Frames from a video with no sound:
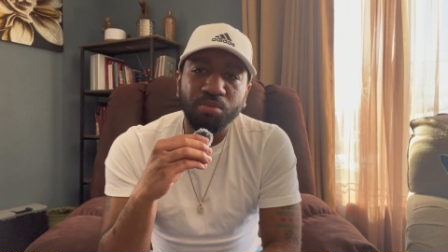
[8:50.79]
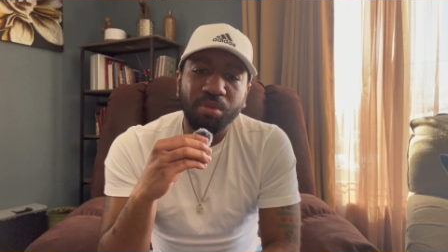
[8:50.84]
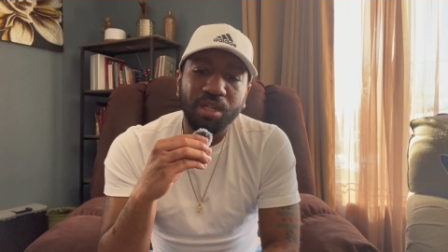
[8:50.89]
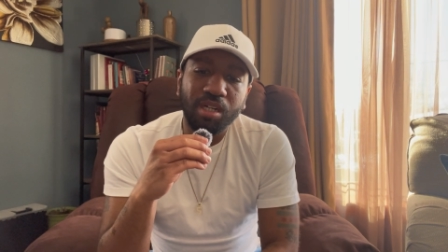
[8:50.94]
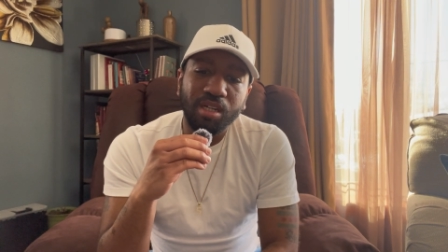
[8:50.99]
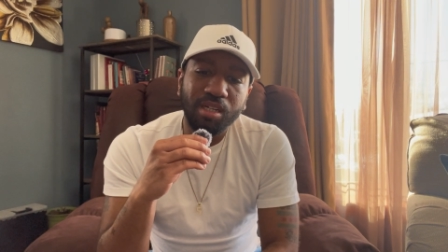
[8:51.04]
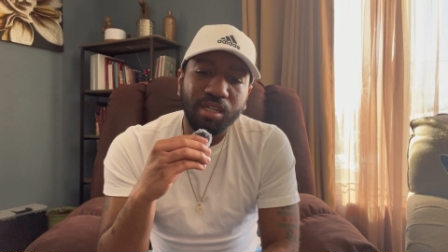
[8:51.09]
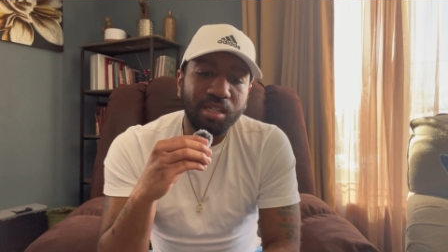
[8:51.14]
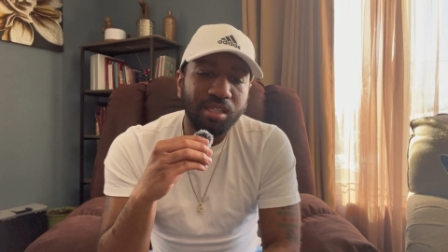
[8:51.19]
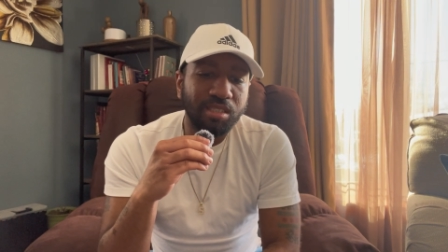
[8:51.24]

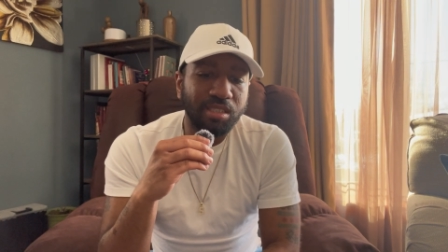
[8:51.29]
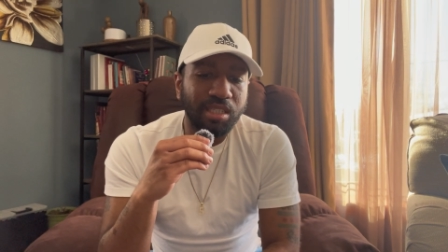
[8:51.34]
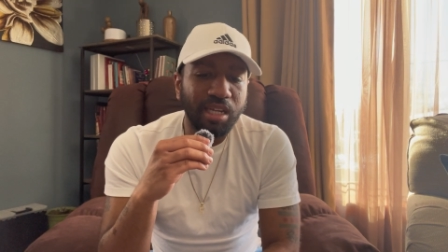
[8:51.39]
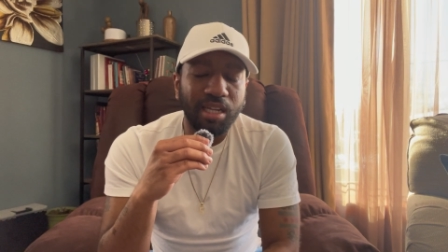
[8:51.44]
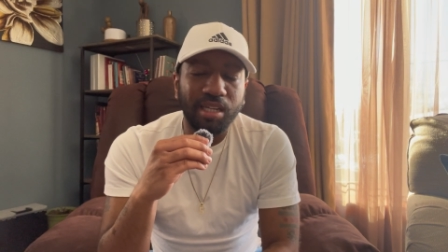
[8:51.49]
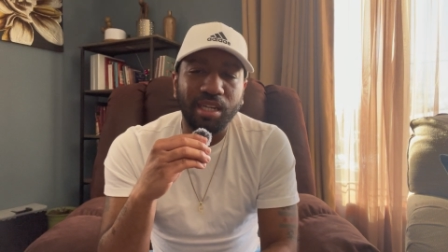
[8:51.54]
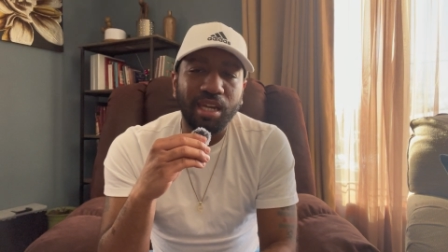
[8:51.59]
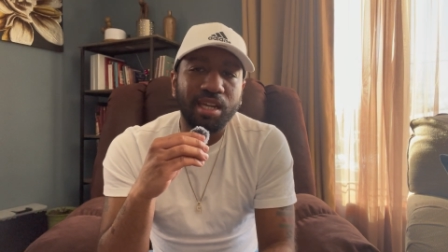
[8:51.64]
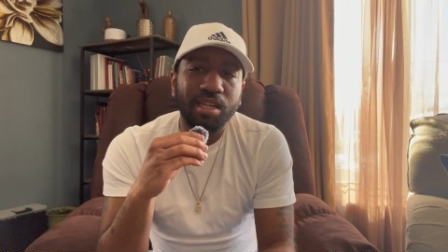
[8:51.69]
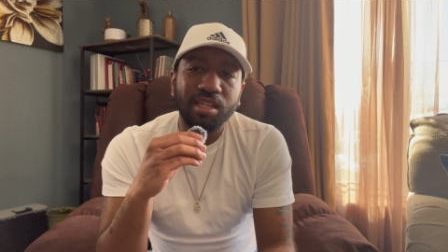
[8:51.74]
because
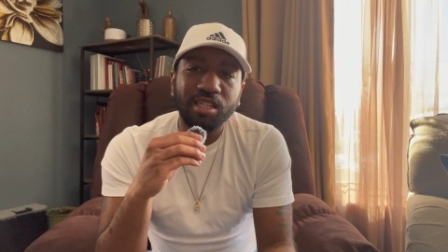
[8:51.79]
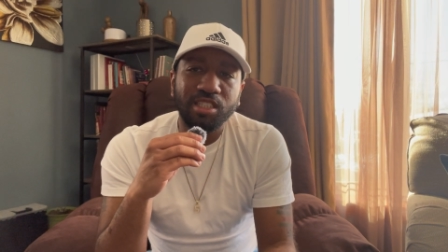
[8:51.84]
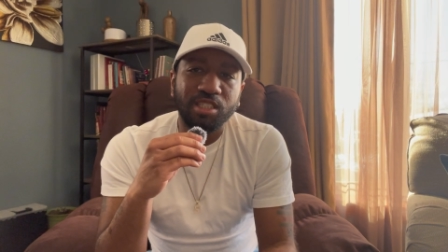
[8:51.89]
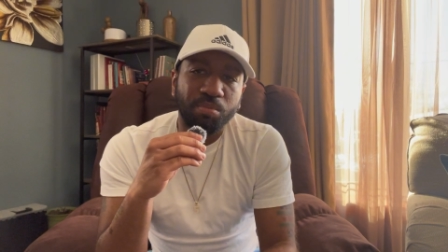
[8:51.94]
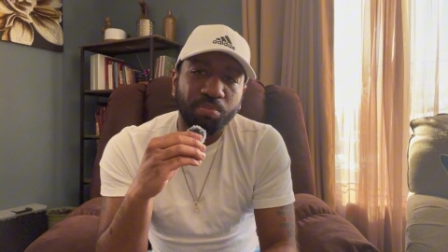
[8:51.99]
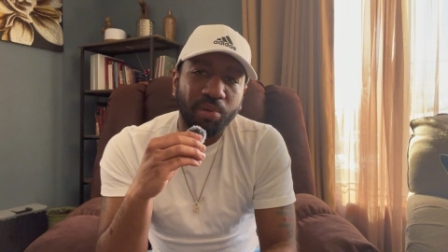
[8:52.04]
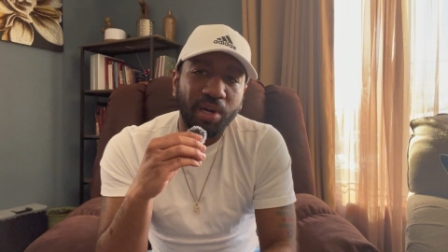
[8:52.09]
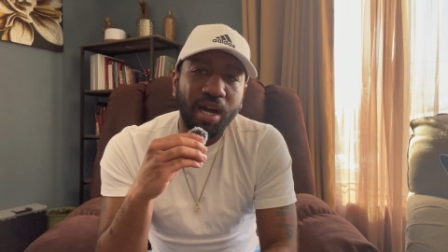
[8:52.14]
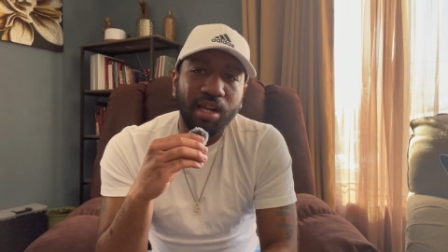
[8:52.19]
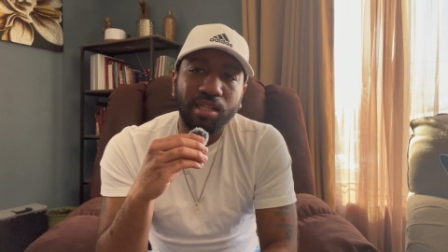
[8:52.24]
that is
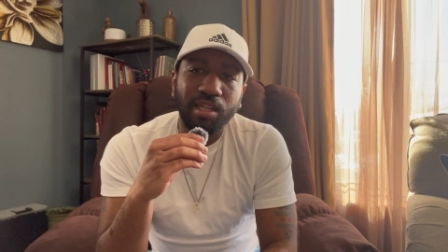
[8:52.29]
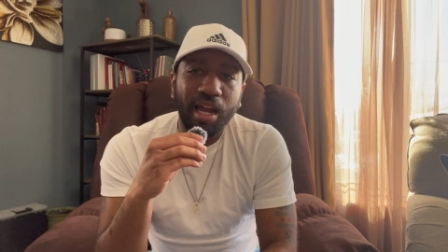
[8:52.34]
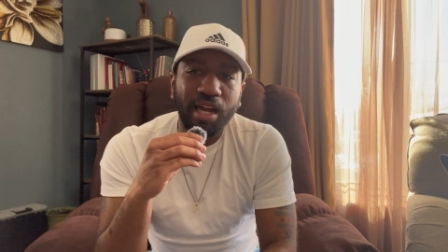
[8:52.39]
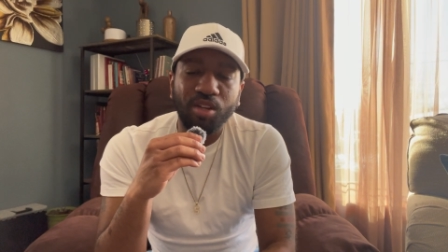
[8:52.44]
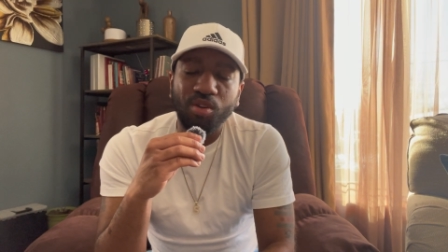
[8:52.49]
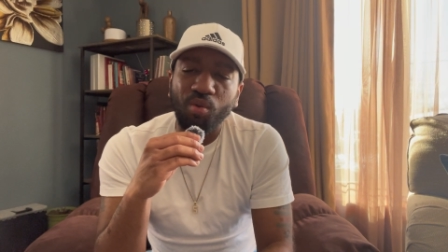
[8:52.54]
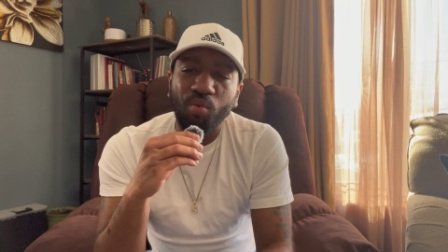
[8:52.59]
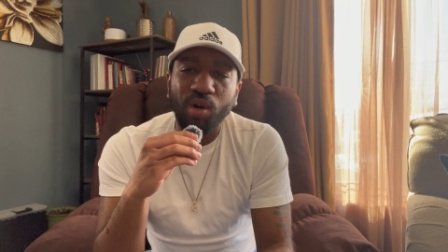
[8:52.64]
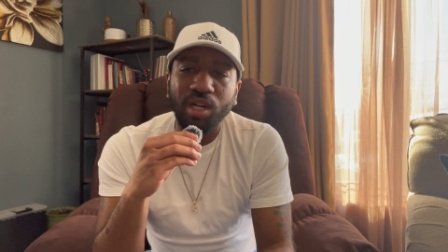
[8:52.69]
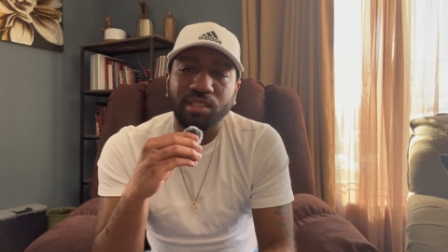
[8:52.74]
probably like
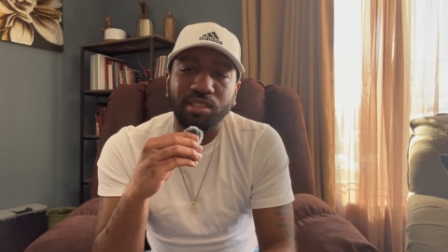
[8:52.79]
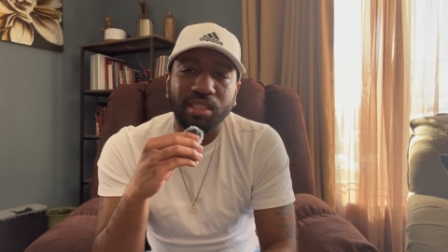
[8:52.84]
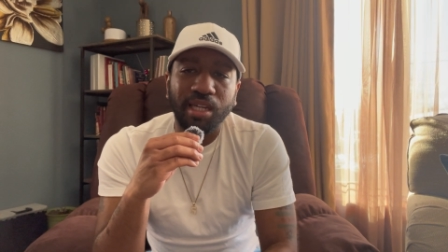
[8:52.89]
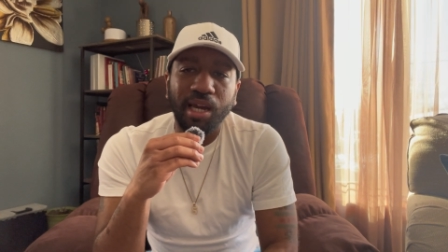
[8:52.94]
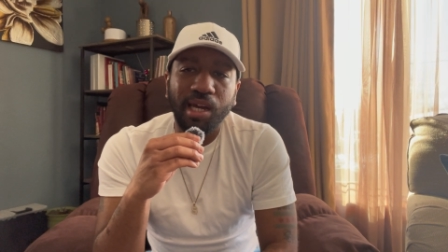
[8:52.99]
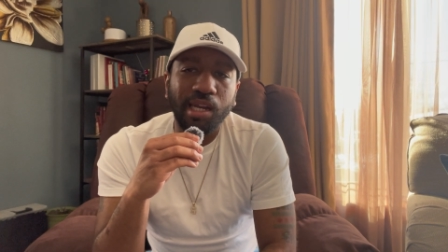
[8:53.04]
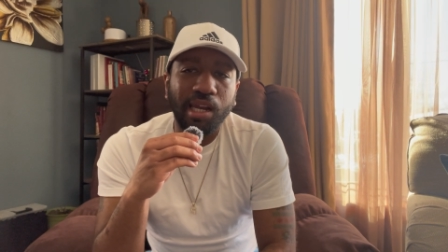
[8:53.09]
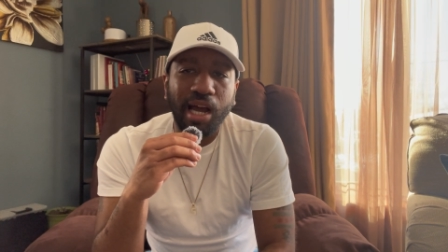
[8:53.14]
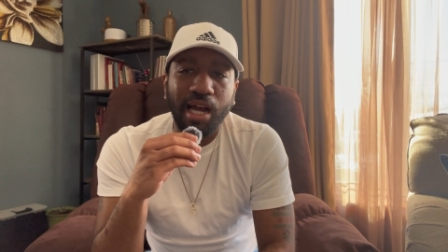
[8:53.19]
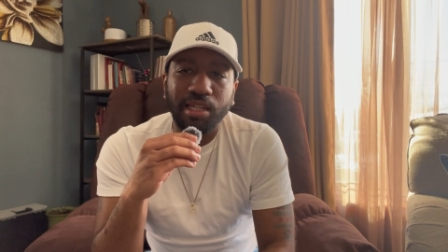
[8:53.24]
the one
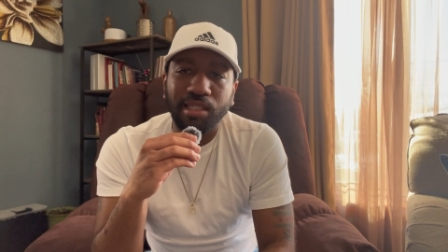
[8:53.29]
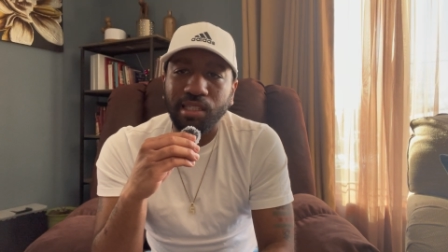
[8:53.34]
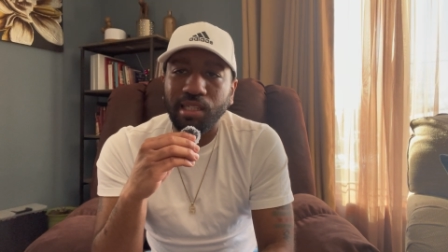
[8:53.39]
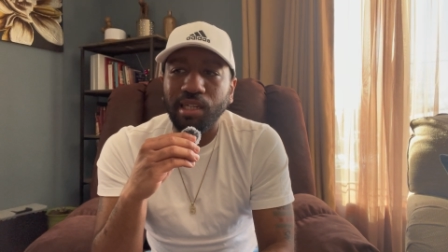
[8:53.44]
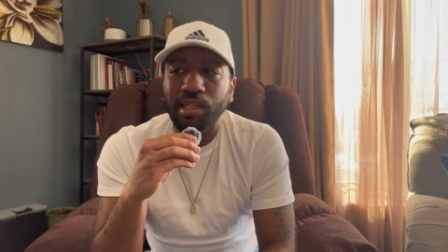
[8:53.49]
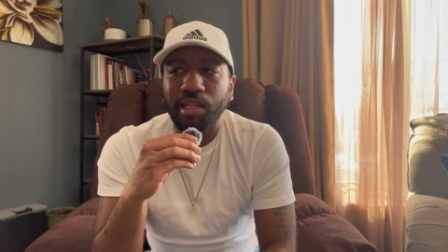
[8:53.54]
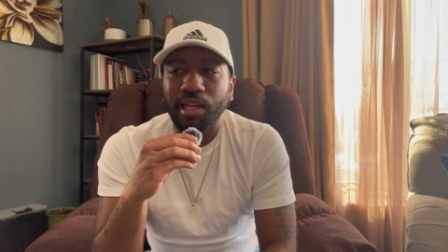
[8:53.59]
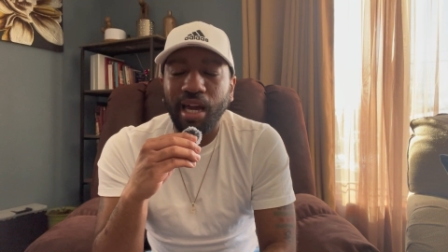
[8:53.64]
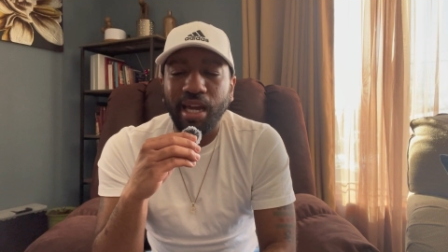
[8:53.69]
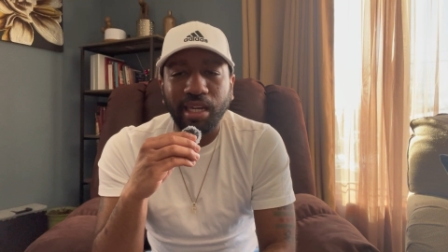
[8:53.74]
time that I
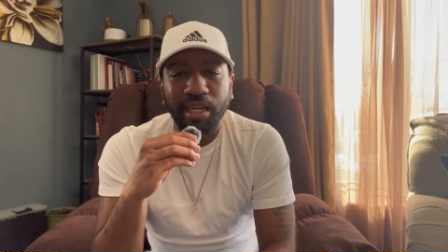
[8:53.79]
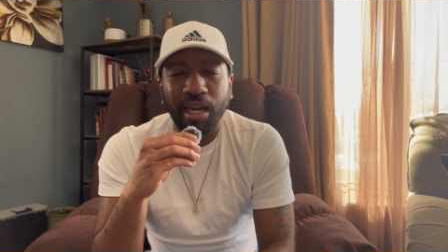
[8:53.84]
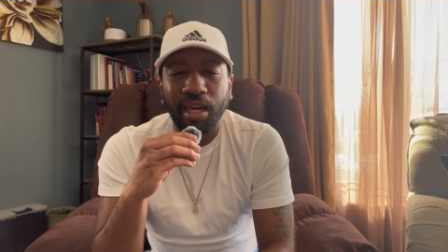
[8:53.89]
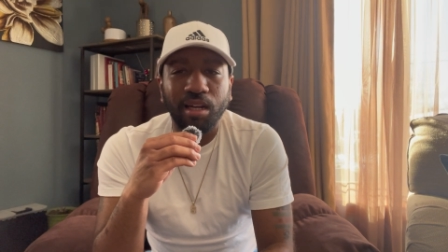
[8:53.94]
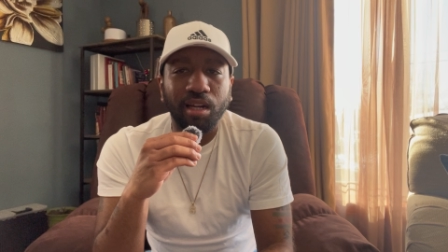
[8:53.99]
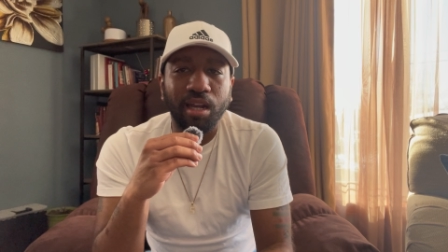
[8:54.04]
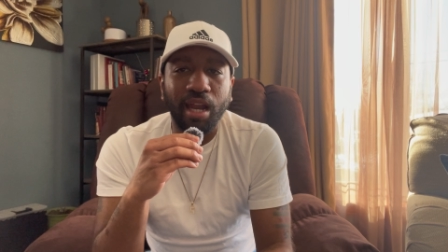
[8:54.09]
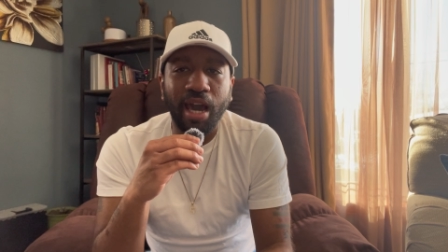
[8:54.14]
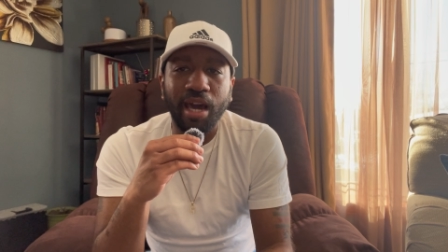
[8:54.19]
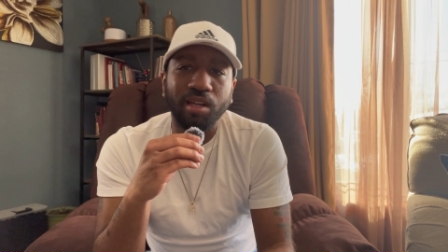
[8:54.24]
did like kind
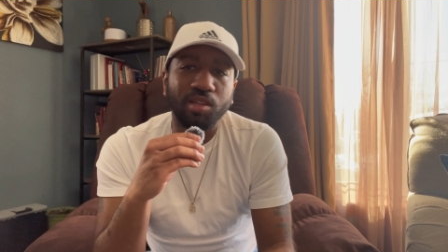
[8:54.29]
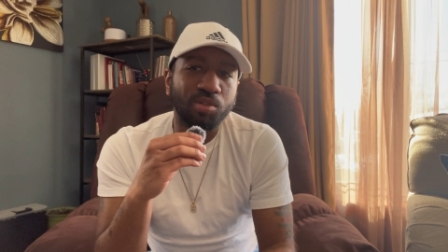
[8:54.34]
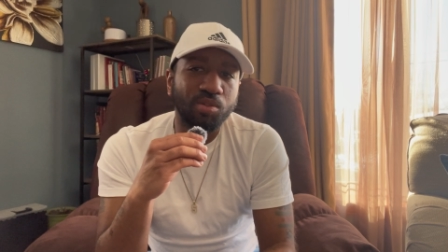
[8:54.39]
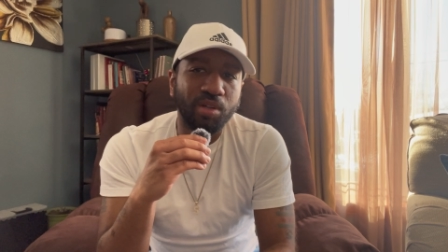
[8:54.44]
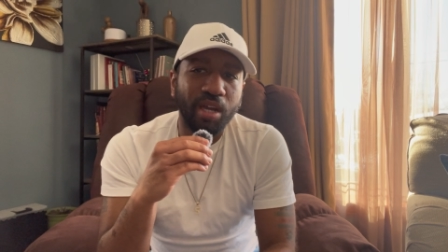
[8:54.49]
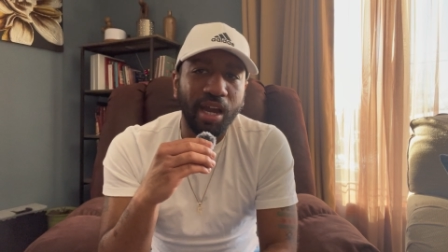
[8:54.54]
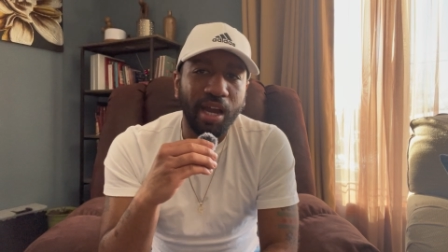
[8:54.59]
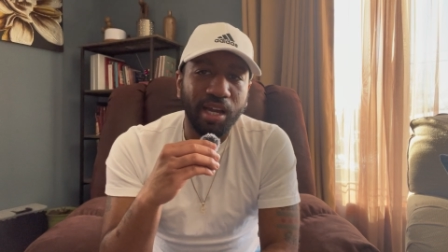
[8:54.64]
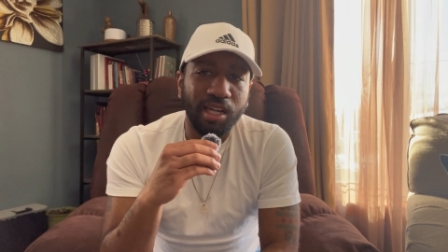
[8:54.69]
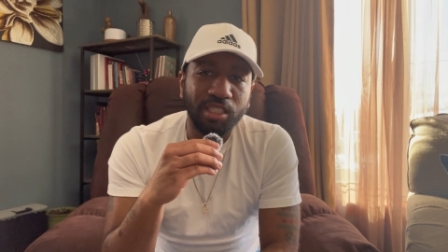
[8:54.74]
of lie to you
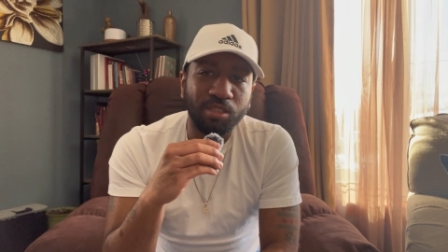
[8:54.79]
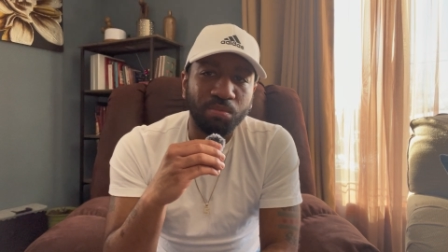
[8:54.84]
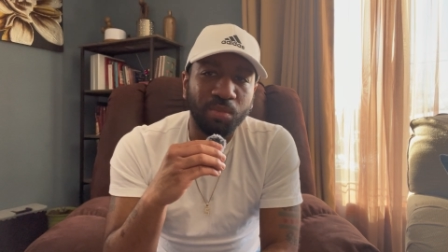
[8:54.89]
guys,